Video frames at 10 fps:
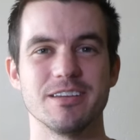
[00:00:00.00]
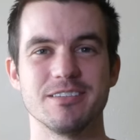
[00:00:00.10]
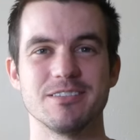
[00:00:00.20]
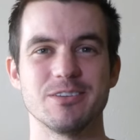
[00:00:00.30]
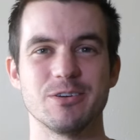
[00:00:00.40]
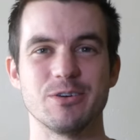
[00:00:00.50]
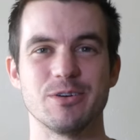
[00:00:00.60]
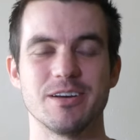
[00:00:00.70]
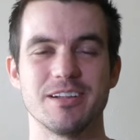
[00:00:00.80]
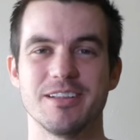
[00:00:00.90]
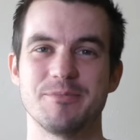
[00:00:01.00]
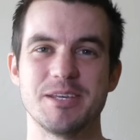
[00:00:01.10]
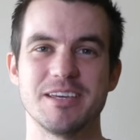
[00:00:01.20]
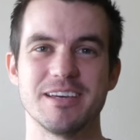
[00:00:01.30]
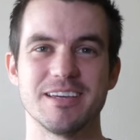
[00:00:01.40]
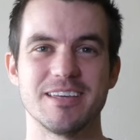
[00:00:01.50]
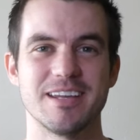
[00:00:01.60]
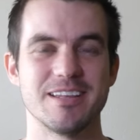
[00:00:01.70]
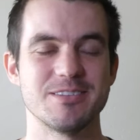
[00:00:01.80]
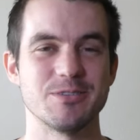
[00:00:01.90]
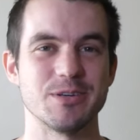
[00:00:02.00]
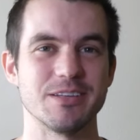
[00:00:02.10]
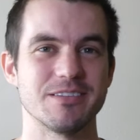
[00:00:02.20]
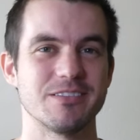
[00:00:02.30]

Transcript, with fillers: and so let me get into it.